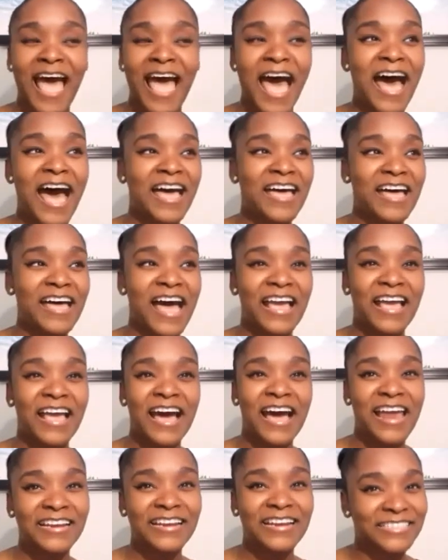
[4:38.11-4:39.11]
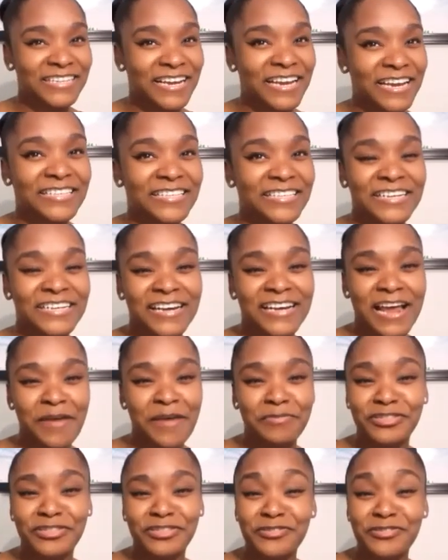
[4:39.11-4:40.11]
I, I got a chance and an
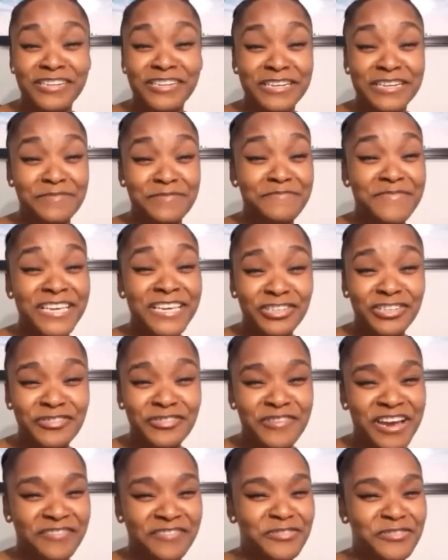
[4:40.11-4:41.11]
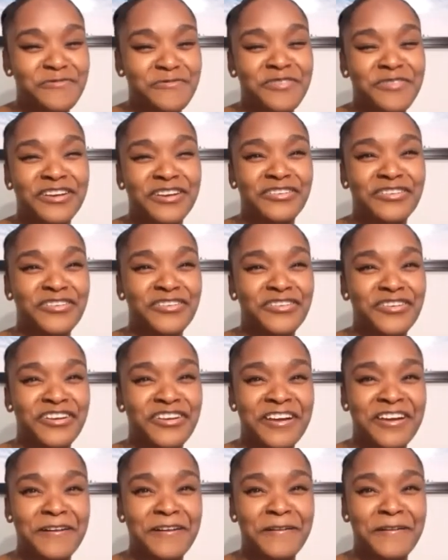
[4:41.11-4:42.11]
opportunity to meet you after one of your
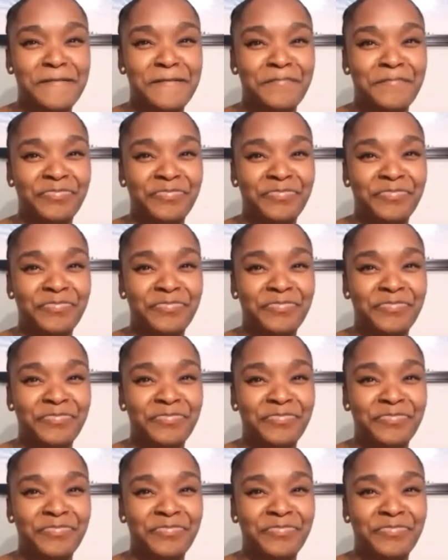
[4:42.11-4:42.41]
uh,